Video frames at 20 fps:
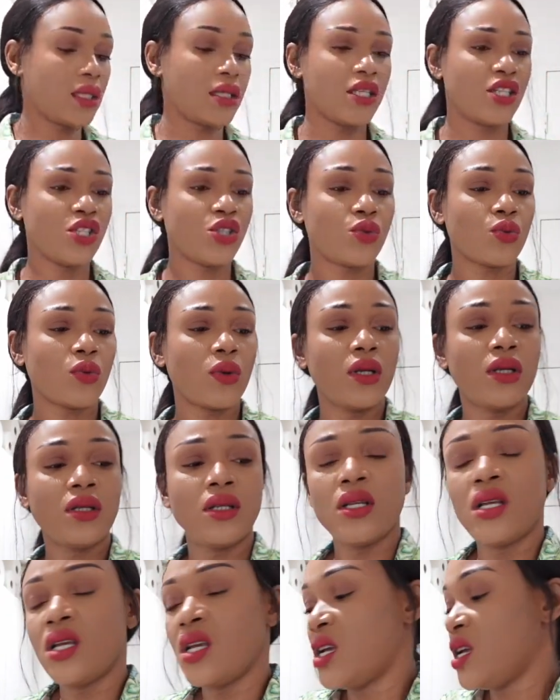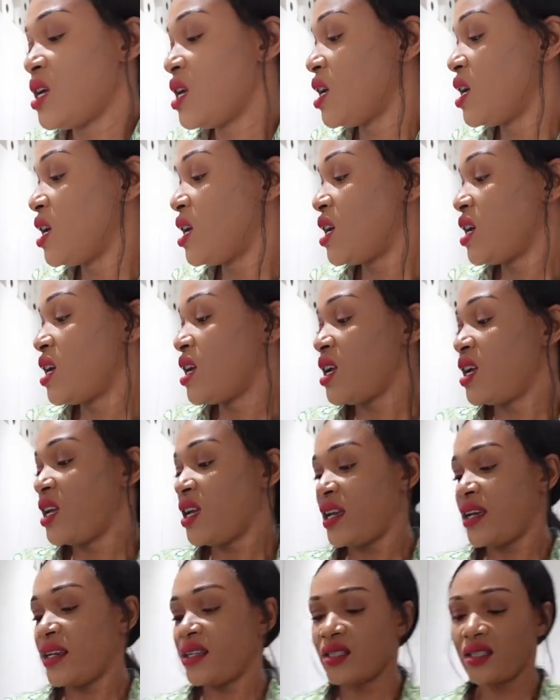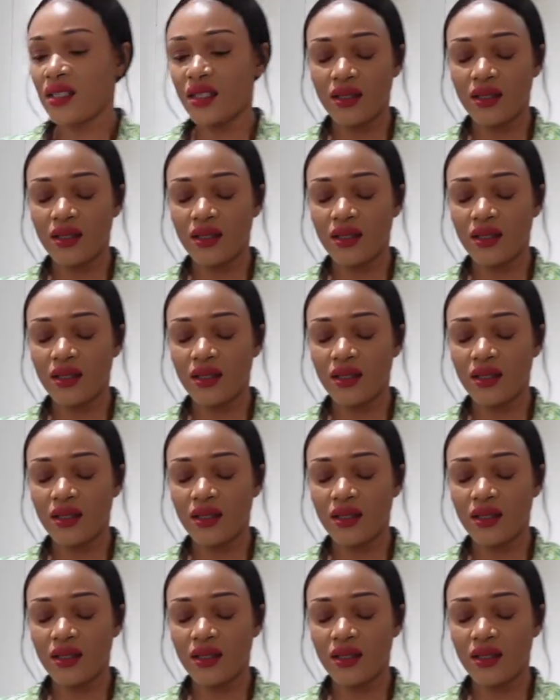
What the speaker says: This one is,